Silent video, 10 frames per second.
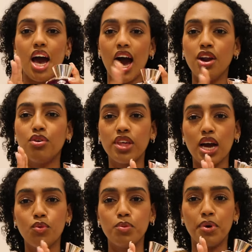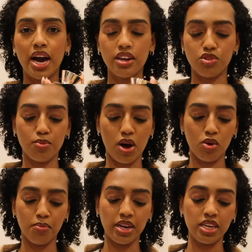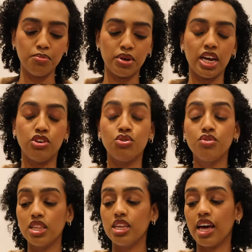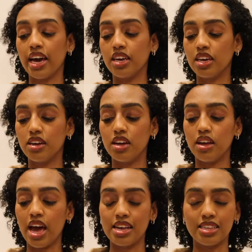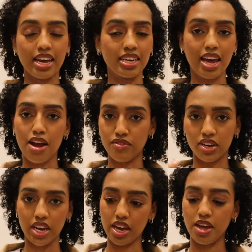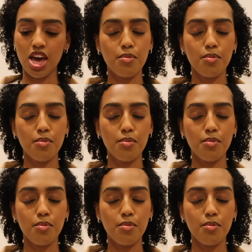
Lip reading: I don't think I would buy this with my own money, but I do really like it as like an everyday.